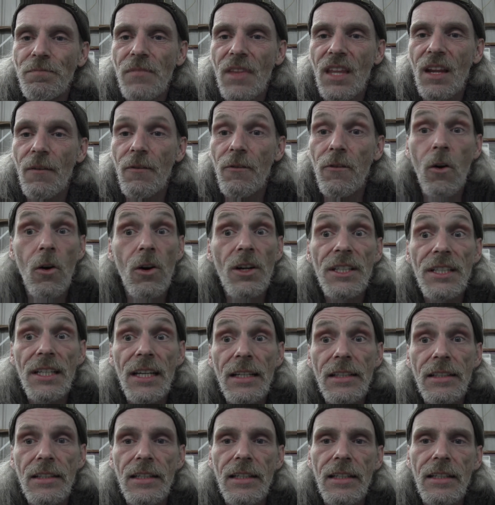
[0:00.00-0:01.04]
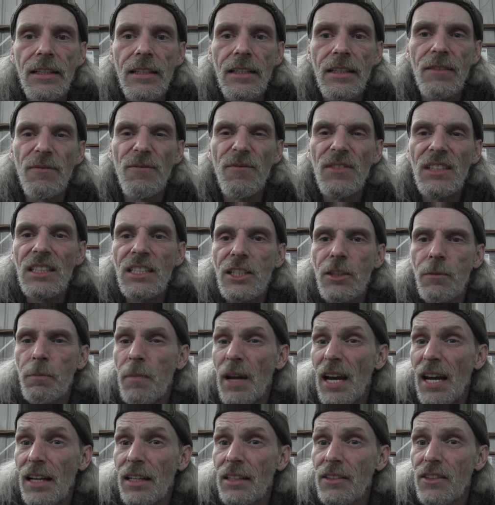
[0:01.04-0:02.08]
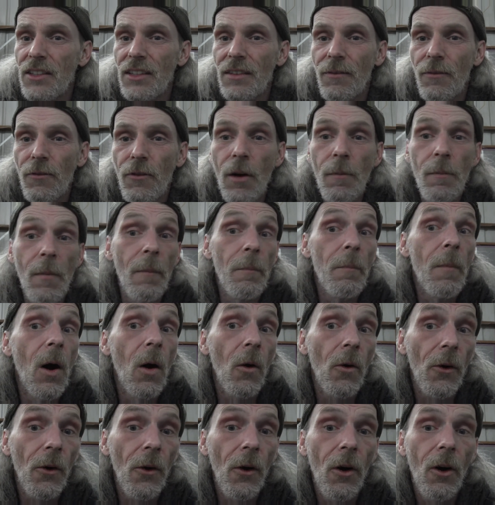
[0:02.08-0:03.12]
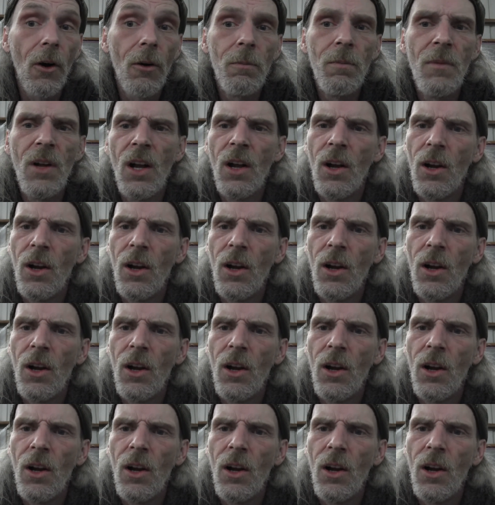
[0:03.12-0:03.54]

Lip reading: 460 specs from a motorhome,